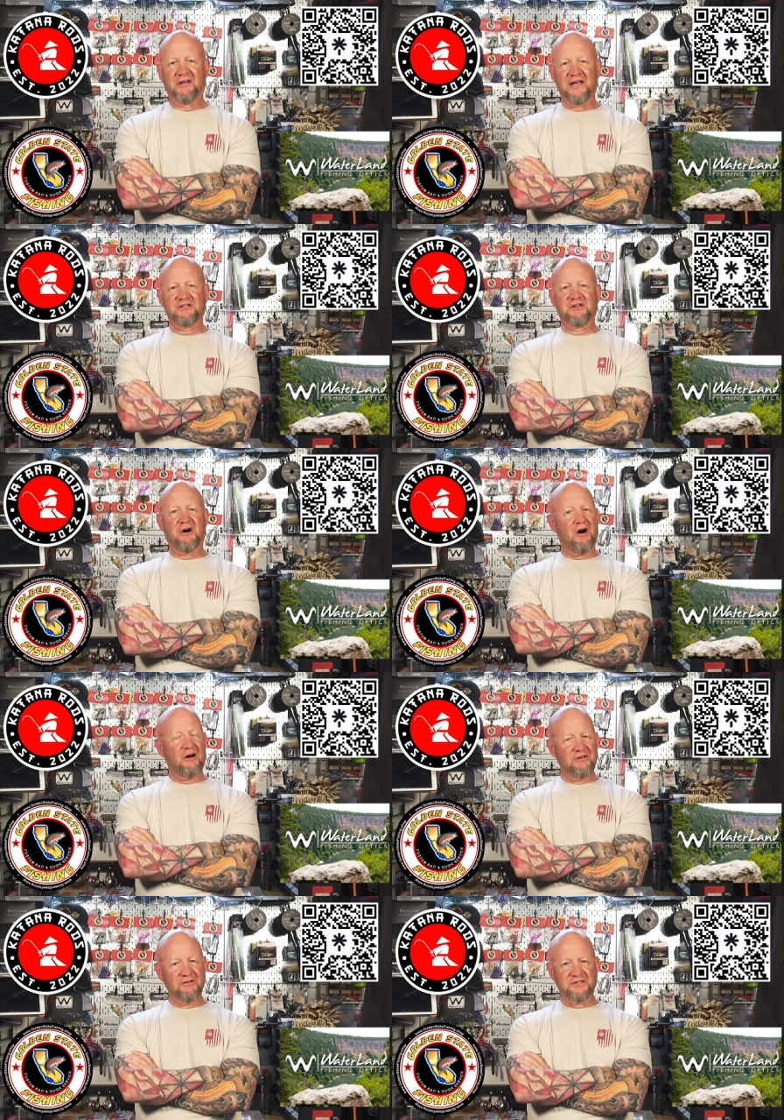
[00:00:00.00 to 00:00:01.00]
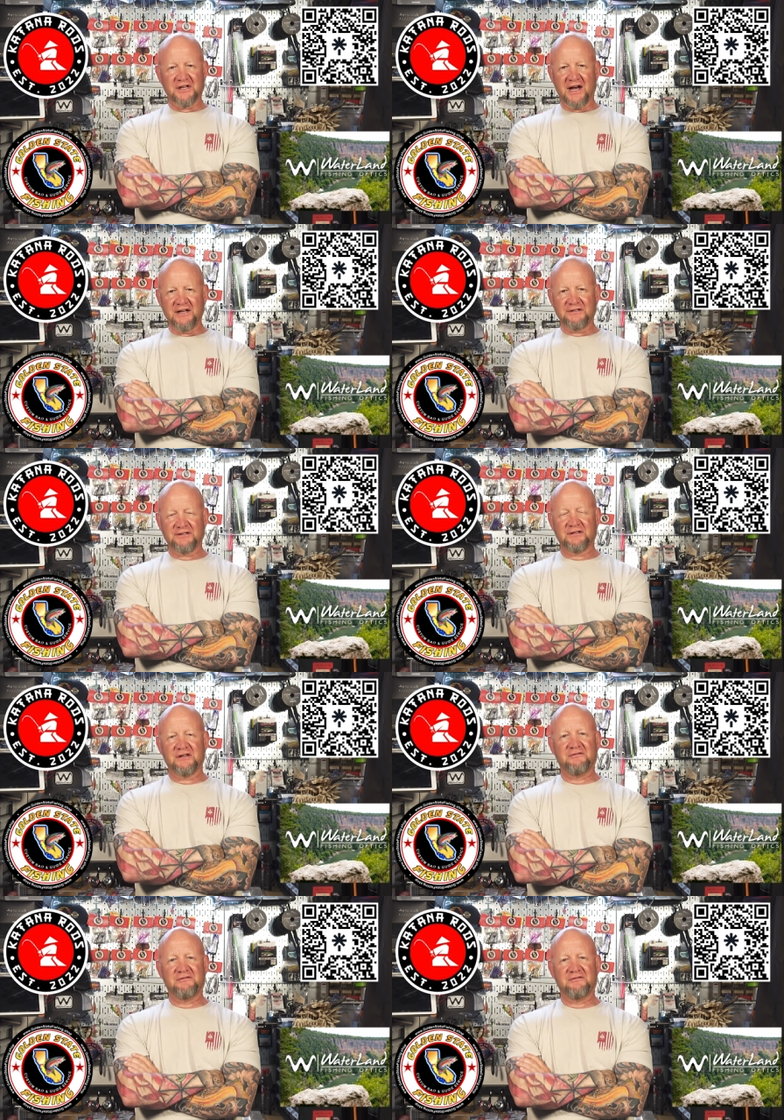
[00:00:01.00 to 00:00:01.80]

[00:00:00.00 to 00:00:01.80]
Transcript: links to all those sites.